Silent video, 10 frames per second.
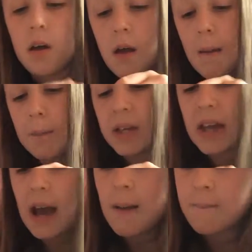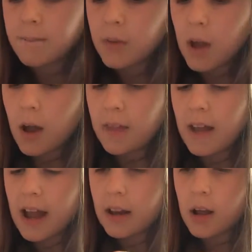Um, but yeah, and
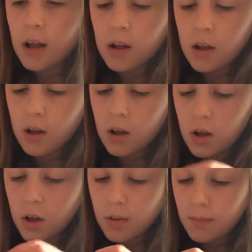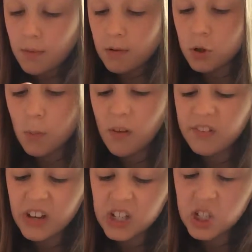then um, double
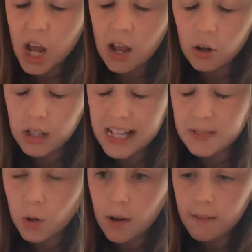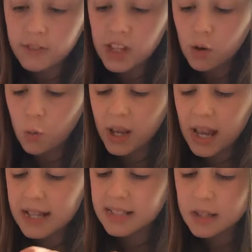fishtail is one of the
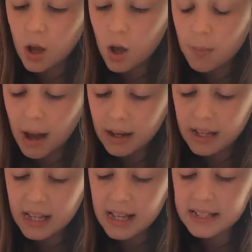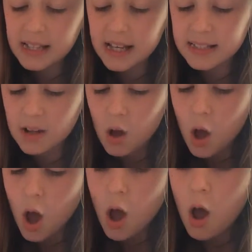quickest um, and easiest
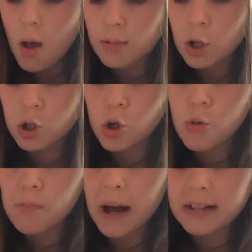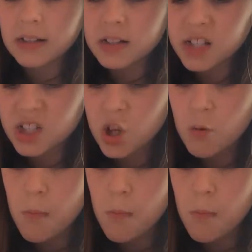um, loom bands to